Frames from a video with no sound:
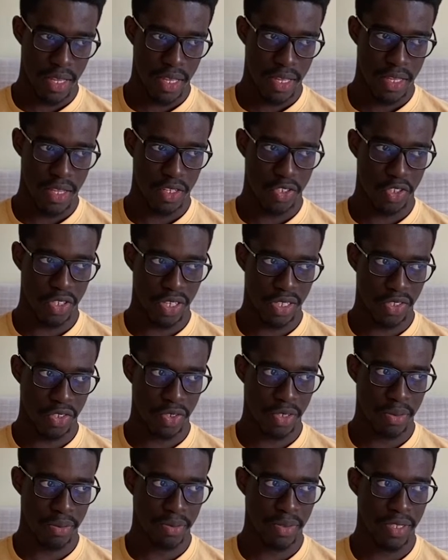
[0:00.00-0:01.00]
the
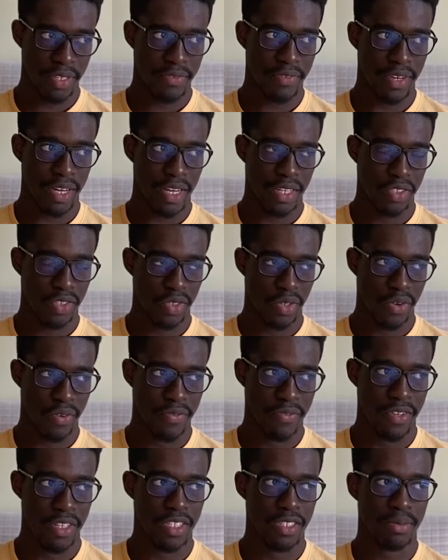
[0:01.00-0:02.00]
transcripts, if I had to
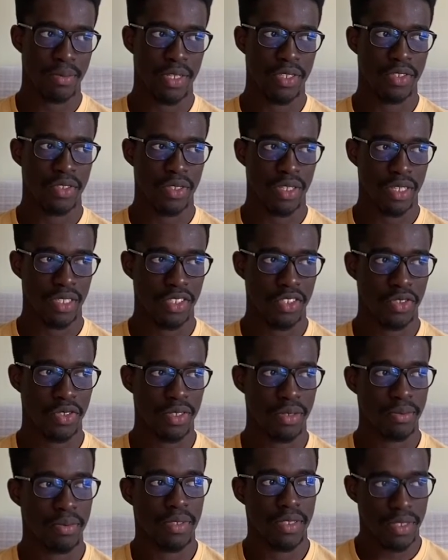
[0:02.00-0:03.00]
convert my
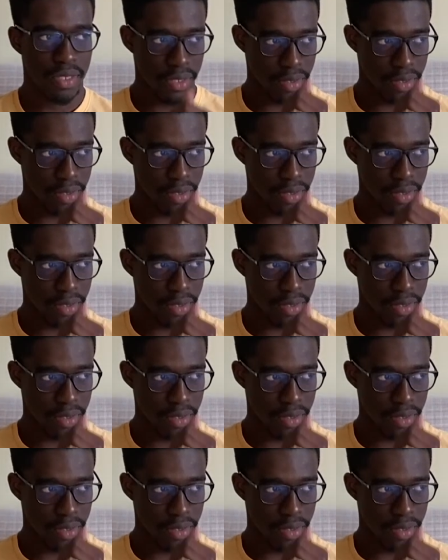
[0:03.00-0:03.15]
transcripts,